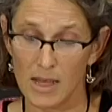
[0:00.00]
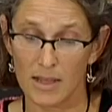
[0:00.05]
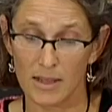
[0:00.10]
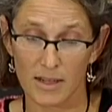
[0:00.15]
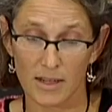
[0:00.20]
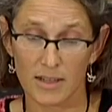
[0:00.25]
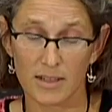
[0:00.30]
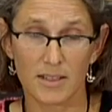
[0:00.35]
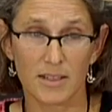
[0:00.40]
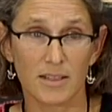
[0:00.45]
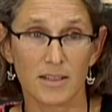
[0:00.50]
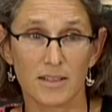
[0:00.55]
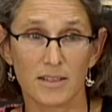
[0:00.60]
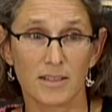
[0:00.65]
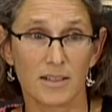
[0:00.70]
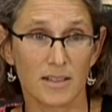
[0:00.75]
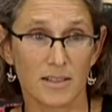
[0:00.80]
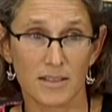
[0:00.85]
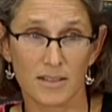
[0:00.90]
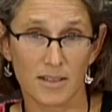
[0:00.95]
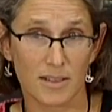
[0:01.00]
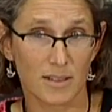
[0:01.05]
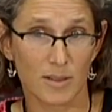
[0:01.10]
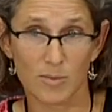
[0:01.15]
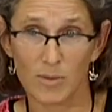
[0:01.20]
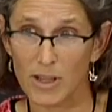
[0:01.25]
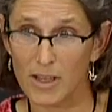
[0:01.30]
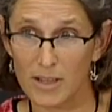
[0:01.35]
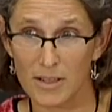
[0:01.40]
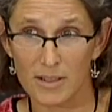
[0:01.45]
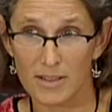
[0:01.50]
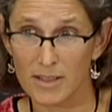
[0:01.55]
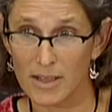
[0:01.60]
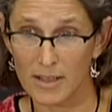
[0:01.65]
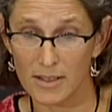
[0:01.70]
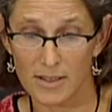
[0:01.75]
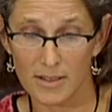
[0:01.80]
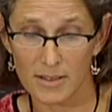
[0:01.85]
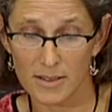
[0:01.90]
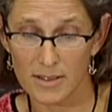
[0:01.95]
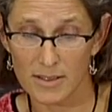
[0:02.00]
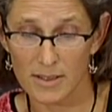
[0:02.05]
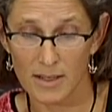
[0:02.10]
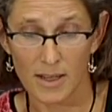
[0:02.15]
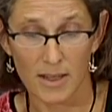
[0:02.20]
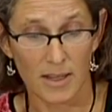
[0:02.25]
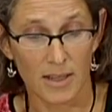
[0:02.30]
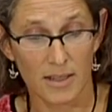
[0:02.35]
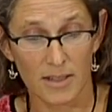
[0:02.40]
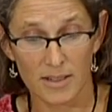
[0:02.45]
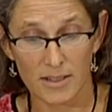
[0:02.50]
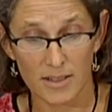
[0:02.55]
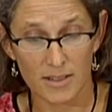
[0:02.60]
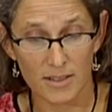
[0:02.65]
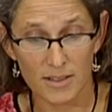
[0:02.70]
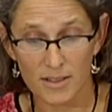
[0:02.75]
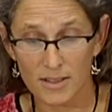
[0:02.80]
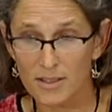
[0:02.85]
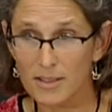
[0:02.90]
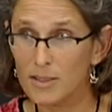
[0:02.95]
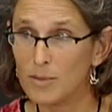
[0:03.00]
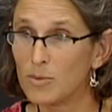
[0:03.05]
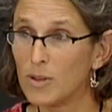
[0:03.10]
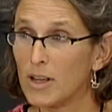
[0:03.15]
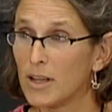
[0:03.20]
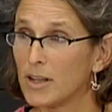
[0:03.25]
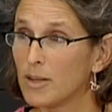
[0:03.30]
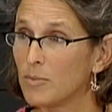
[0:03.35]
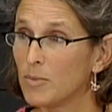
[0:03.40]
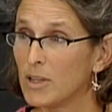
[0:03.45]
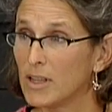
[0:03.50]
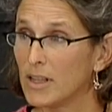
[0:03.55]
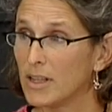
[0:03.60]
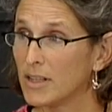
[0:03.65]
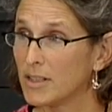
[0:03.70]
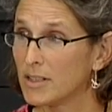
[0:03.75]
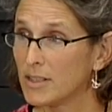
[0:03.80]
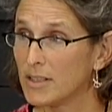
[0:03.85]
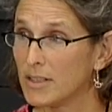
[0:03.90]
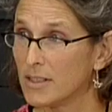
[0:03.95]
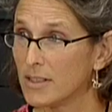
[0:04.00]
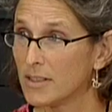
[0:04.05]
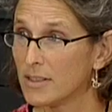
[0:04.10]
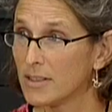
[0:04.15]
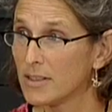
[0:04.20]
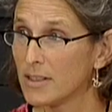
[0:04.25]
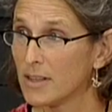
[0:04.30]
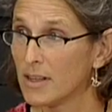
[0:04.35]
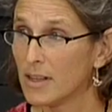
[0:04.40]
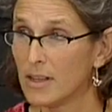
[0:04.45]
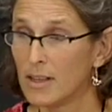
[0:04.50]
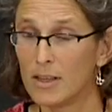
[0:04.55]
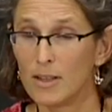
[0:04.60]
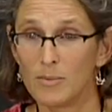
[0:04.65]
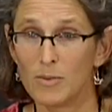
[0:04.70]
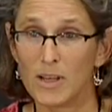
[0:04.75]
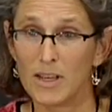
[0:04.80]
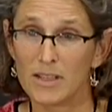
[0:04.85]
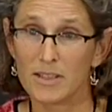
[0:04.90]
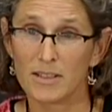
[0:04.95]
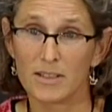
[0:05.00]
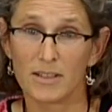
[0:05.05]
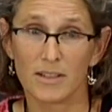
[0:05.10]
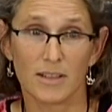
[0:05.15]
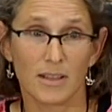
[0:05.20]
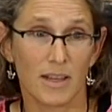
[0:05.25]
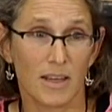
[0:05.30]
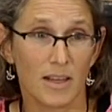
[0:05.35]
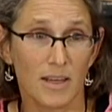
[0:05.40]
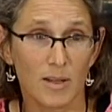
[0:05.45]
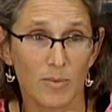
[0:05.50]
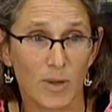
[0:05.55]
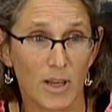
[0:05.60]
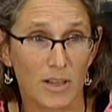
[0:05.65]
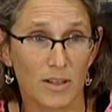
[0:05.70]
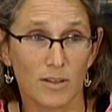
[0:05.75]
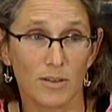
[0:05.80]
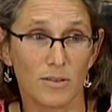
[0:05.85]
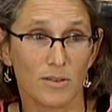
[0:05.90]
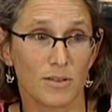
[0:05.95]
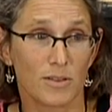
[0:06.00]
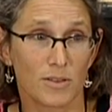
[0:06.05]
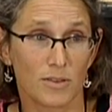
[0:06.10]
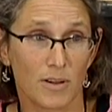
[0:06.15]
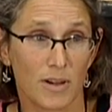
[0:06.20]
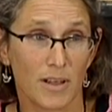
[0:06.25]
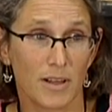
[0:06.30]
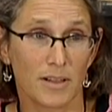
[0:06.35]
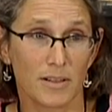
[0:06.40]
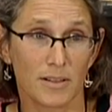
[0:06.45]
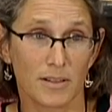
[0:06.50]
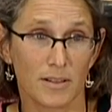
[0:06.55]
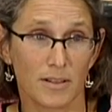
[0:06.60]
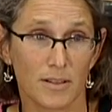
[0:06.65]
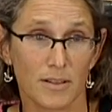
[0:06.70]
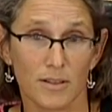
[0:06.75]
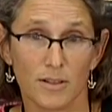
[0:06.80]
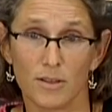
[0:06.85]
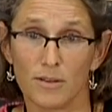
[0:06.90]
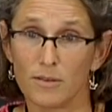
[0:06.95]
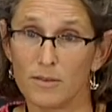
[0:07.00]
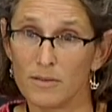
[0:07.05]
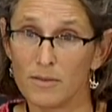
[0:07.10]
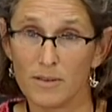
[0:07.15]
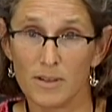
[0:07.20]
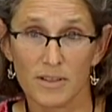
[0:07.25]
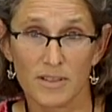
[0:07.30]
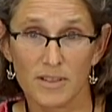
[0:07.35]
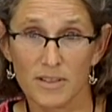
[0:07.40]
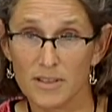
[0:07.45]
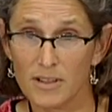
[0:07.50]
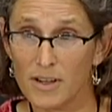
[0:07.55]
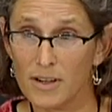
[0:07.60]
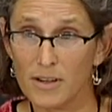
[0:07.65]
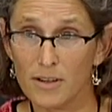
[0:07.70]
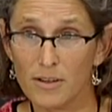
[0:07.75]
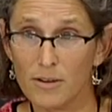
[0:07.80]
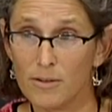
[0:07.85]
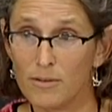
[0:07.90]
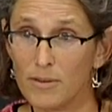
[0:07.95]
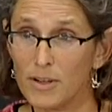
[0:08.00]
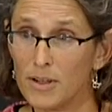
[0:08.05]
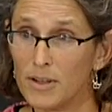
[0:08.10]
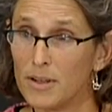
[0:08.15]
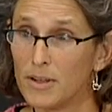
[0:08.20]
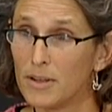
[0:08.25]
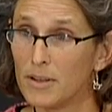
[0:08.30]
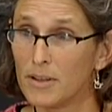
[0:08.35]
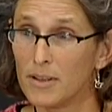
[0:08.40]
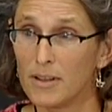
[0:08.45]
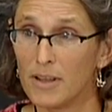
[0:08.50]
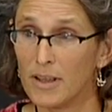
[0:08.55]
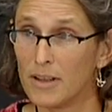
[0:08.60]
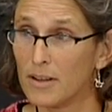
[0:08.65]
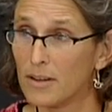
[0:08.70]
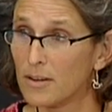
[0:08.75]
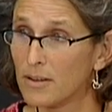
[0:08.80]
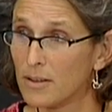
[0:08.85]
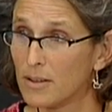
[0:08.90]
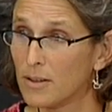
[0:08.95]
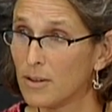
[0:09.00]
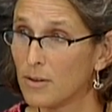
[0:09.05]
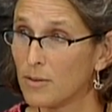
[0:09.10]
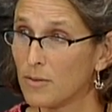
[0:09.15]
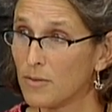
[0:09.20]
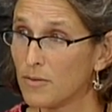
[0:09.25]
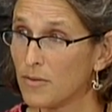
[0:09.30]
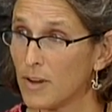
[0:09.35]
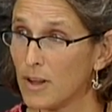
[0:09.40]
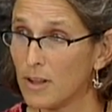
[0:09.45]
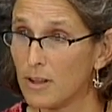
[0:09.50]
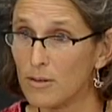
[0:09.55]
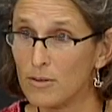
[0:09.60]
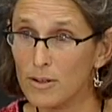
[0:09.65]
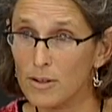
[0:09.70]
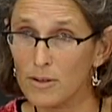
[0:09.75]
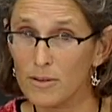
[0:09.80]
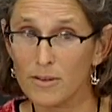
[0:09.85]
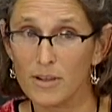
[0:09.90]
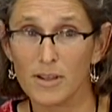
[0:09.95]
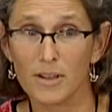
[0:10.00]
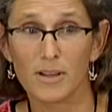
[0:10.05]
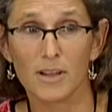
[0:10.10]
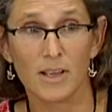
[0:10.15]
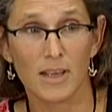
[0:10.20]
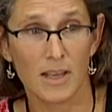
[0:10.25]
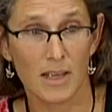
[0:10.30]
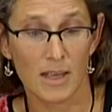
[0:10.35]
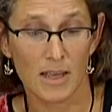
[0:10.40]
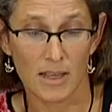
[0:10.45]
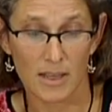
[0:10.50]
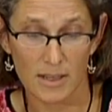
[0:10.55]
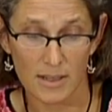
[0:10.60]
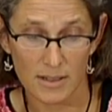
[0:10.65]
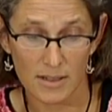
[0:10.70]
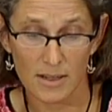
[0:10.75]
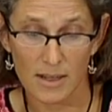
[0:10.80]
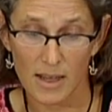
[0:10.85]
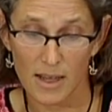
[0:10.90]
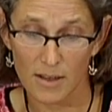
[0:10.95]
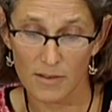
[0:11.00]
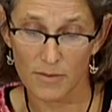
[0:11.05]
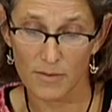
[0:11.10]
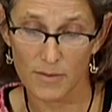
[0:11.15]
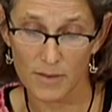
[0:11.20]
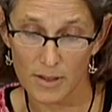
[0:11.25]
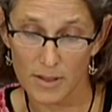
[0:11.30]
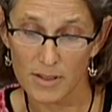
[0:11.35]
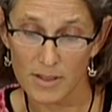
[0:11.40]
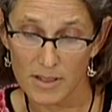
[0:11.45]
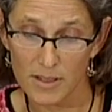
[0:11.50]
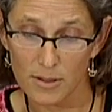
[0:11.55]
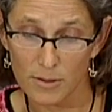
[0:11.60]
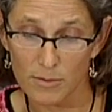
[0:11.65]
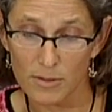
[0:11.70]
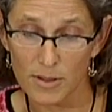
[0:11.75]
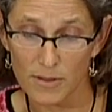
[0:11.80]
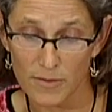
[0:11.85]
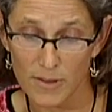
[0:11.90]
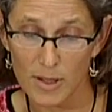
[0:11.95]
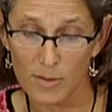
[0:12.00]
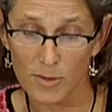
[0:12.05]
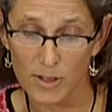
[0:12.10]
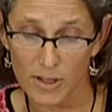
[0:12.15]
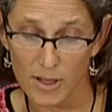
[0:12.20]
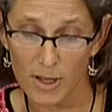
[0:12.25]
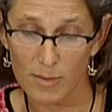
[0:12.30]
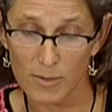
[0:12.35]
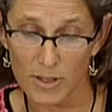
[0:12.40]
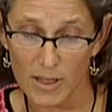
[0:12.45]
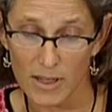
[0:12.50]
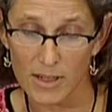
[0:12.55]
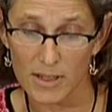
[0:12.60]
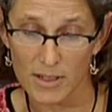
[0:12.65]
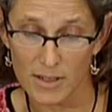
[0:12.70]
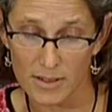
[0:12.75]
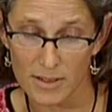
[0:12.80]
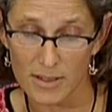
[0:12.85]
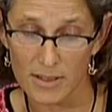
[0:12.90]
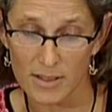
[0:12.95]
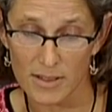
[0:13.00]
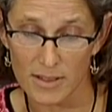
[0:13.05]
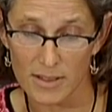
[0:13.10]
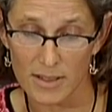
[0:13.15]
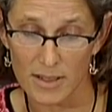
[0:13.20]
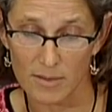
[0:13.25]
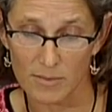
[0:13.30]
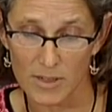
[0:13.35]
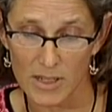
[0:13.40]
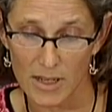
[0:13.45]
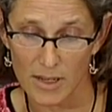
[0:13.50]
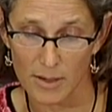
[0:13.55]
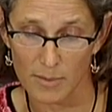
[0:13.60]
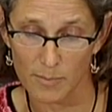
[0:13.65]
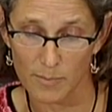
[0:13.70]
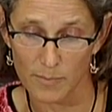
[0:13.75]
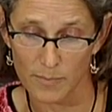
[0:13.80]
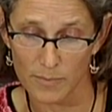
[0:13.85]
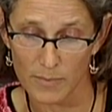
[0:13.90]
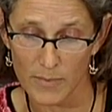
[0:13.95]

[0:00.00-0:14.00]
like I said, this doesn't just apply to science, and it doesn't just apply to PhDs. It applies to anybody who's trying to, you know, start a career, get a, you know, follow a career, and have and deal with family obligations at the same time.